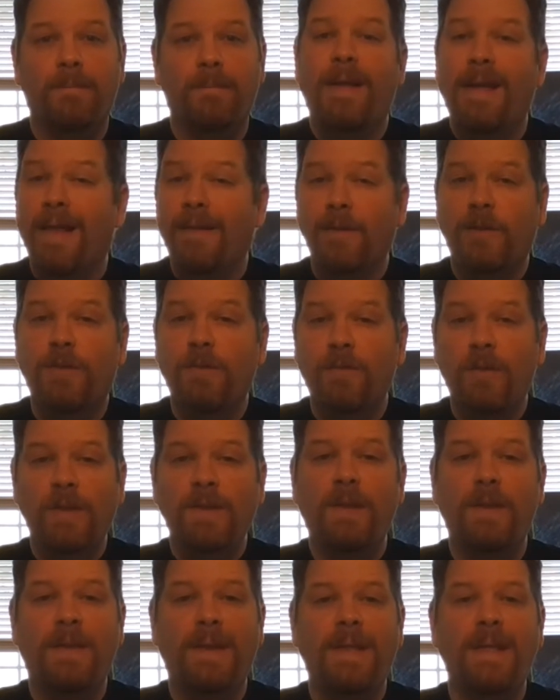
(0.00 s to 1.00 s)
Now that you've
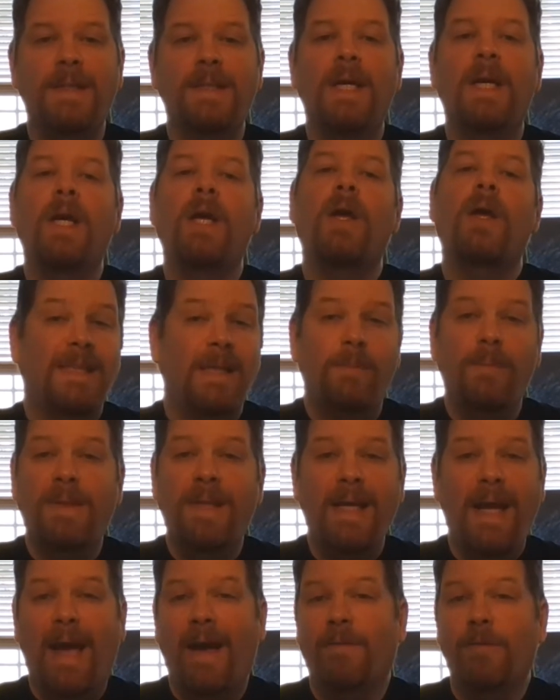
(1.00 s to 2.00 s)
looked at these, See what
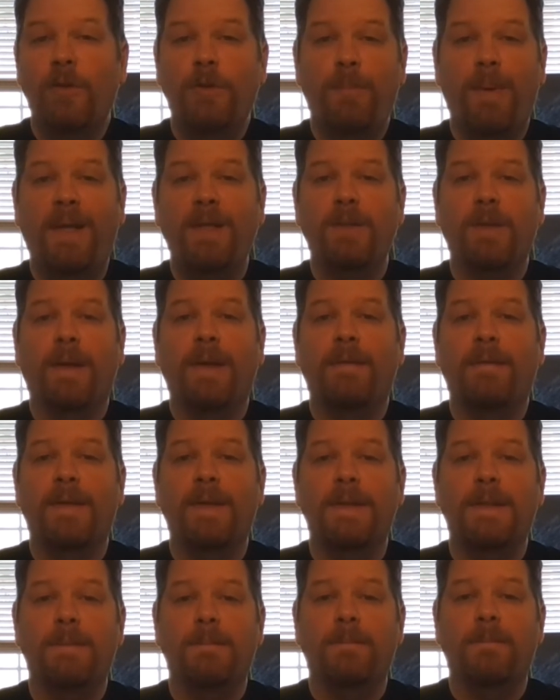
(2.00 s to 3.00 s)
the average page length
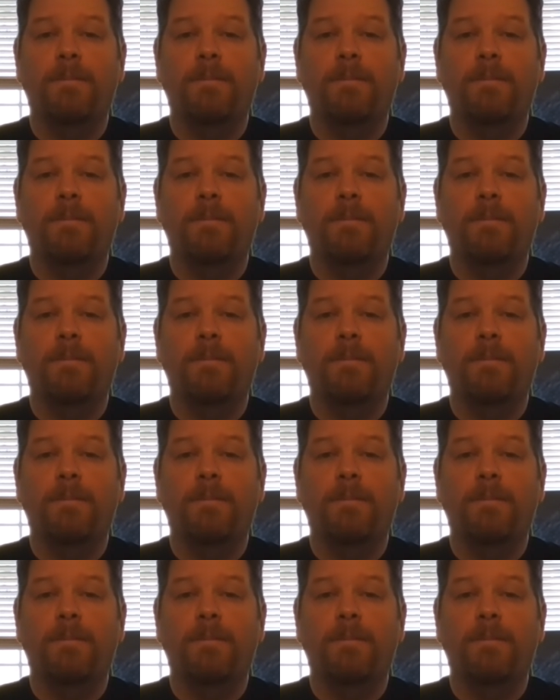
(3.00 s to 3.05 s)
is.